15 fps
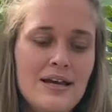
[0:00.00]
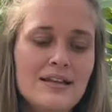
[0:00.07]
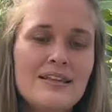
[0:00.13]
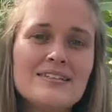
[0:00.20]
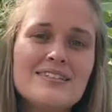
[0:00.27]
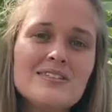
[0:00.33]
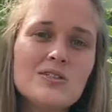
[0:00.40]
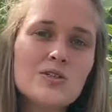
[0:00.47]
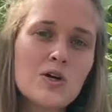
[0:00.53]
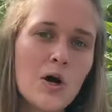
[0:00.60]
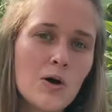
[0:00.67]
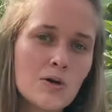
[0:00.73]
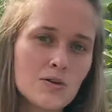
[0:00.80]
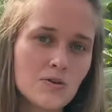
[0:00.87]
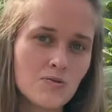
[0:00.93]
This is a
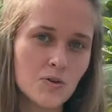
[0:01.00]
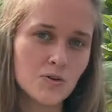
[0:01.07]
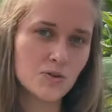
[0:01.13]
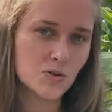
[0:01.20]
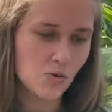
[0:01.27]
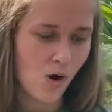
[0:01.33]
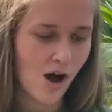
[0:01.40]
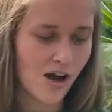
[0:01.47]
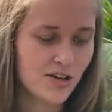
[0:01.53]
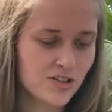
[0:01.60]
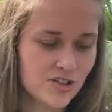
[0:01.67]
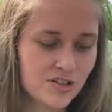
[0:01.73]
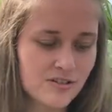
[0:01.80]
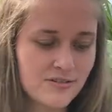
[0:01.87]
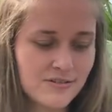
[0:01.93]
carnival squash,
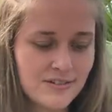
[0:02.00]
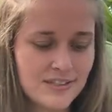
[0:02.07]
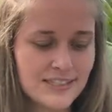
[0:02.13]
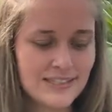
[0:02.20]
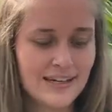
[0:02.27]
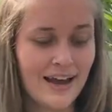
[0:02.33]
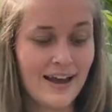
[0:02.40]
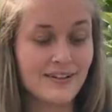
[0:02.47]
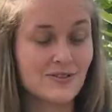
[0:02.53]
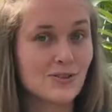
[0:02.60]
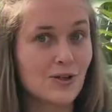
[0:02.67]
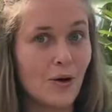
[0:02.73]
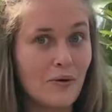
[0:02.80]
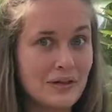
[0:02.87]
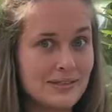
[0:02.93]
and
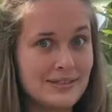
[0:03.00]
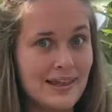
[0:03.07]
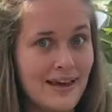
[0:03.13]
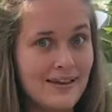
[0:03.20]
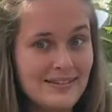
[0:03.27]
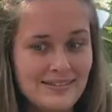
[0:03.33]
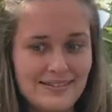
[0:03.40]
so is this.